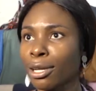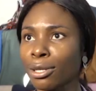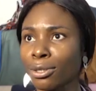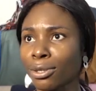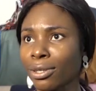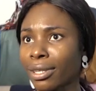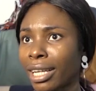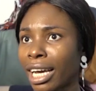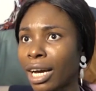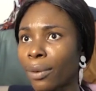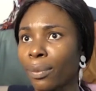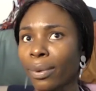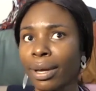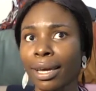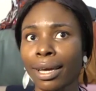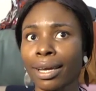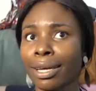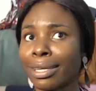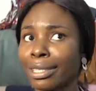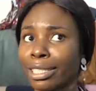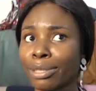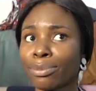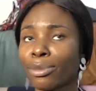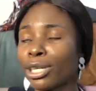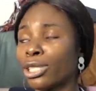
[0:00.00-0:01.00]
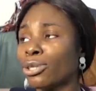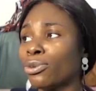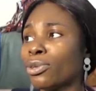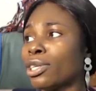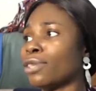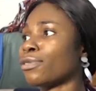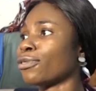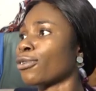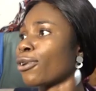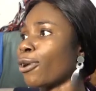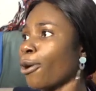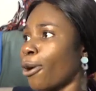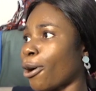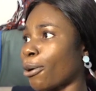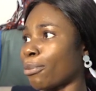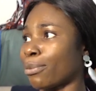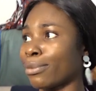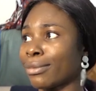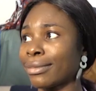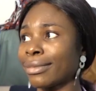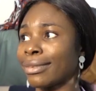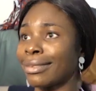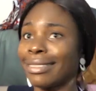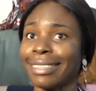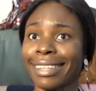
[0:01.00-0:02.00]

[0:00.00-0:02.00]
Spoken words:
So that way, the money will even come.